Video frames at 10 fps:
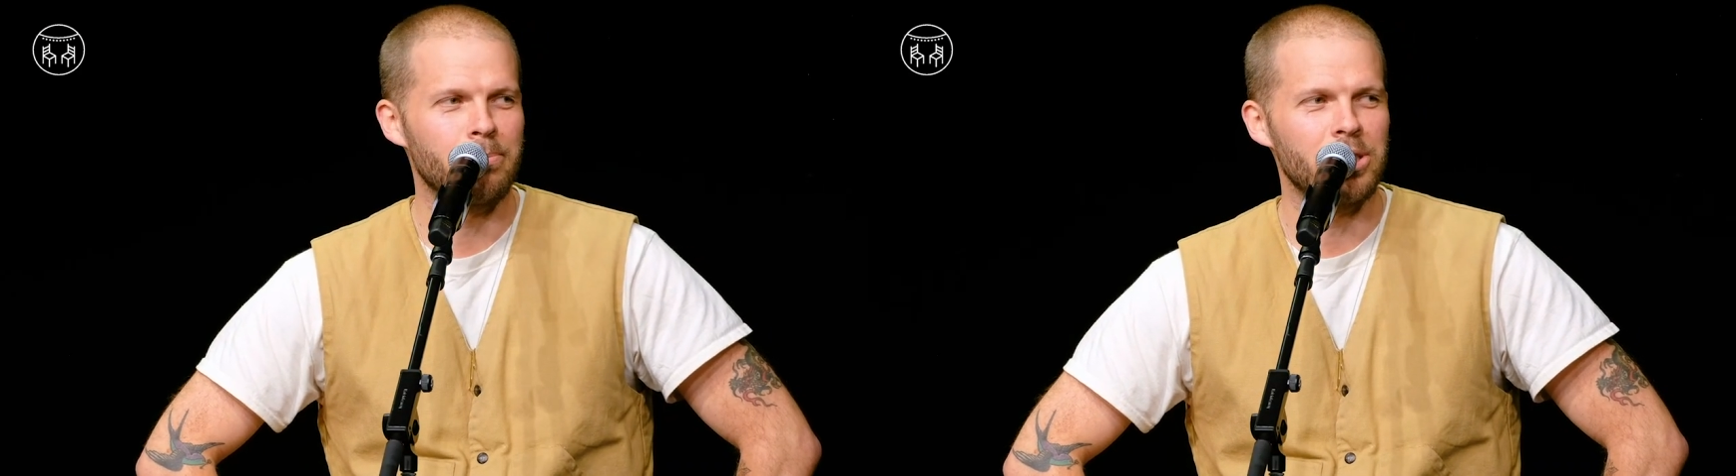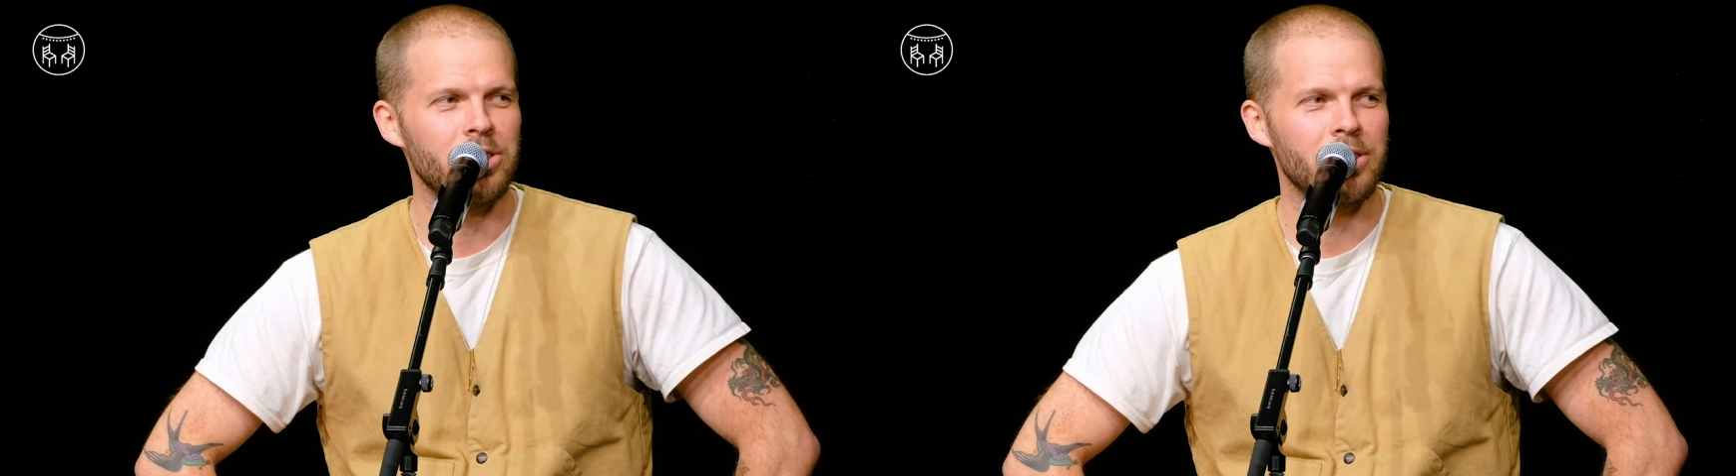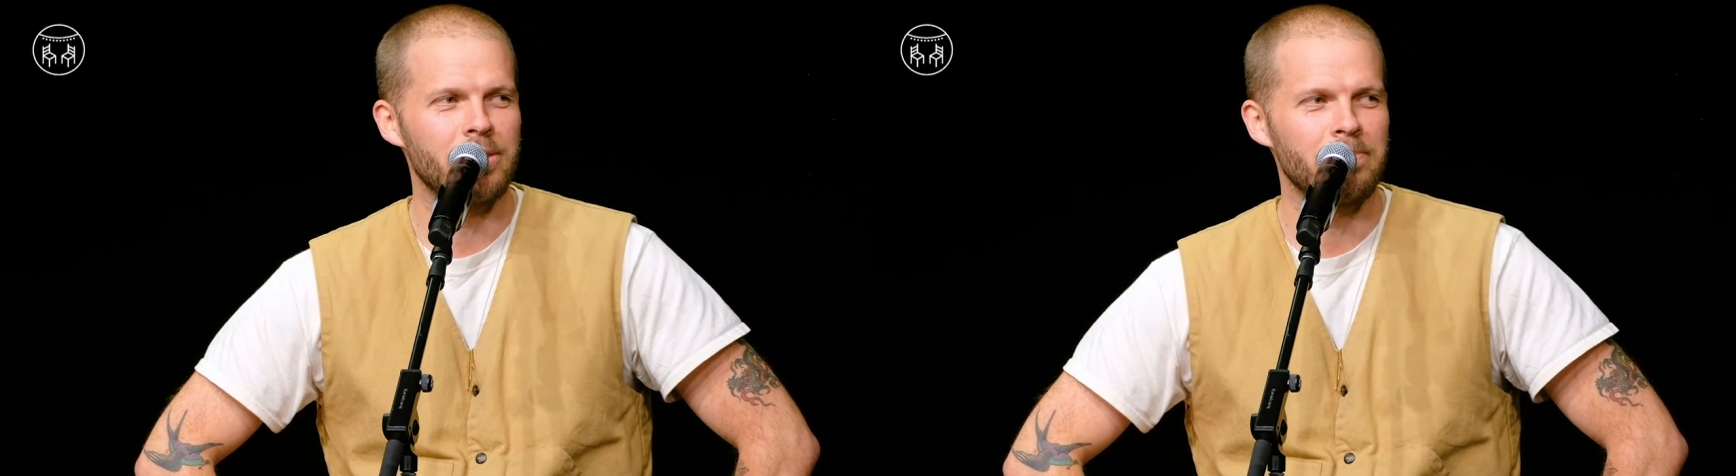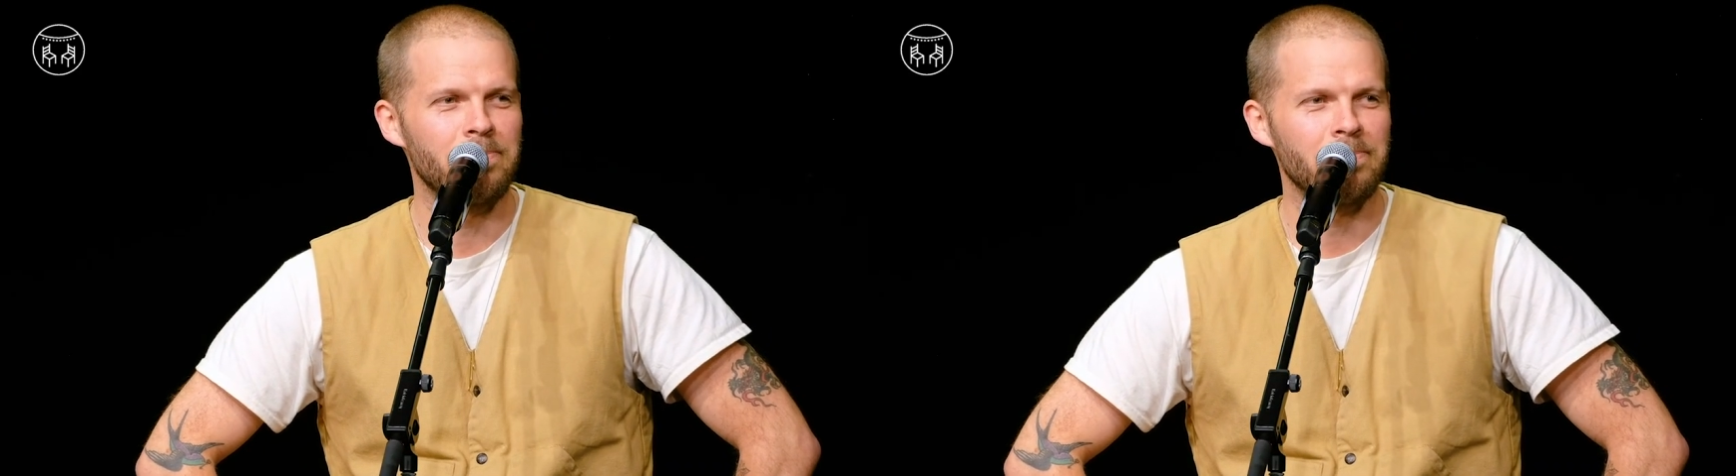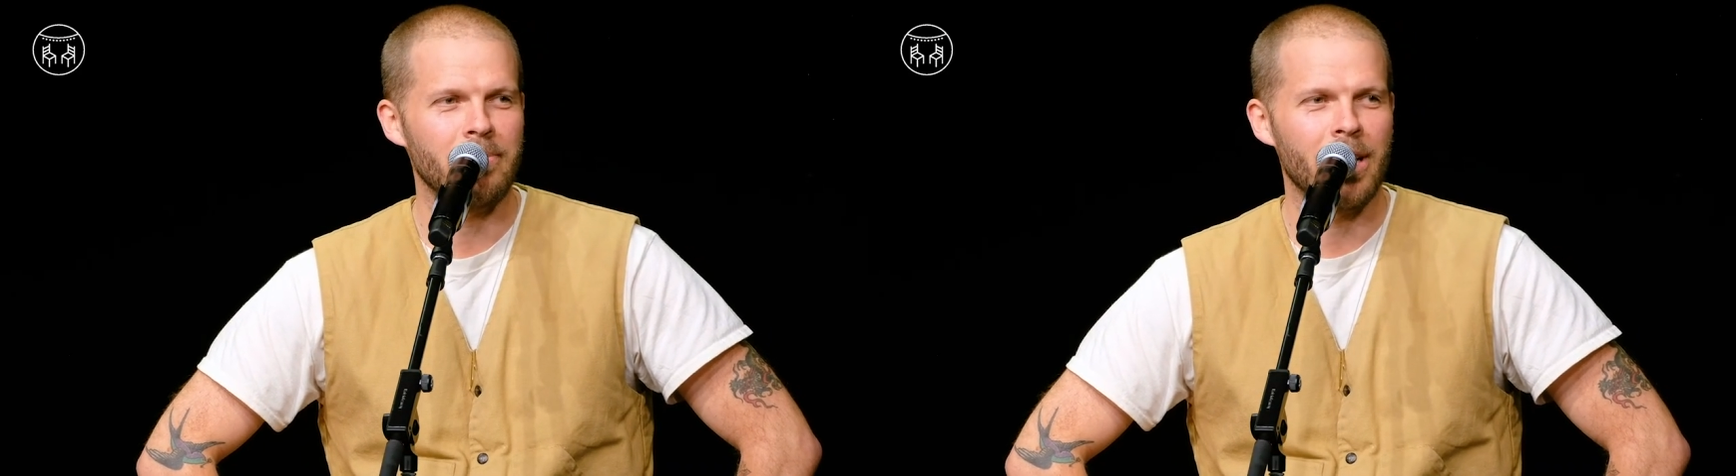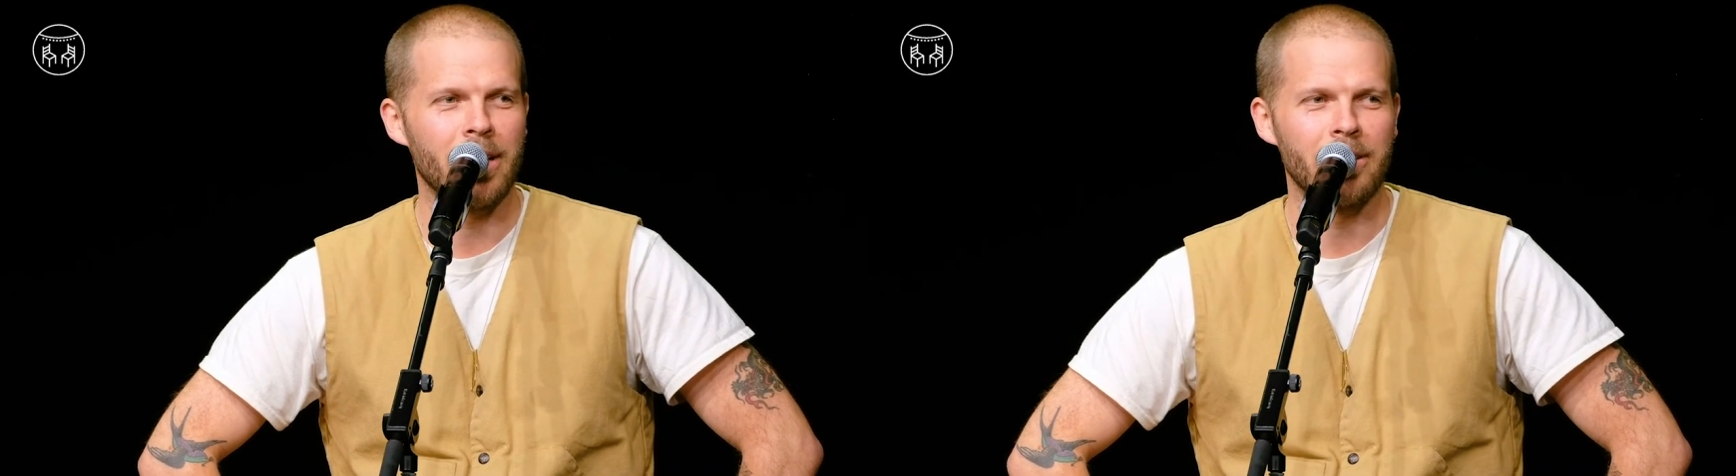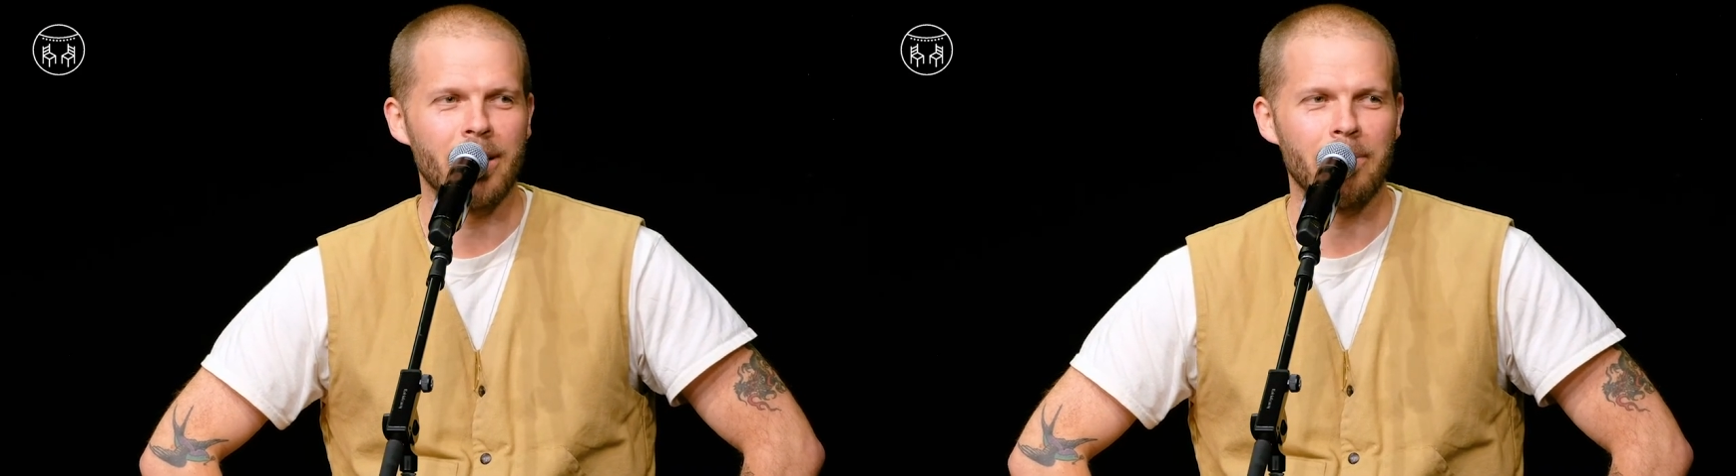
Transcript: position. And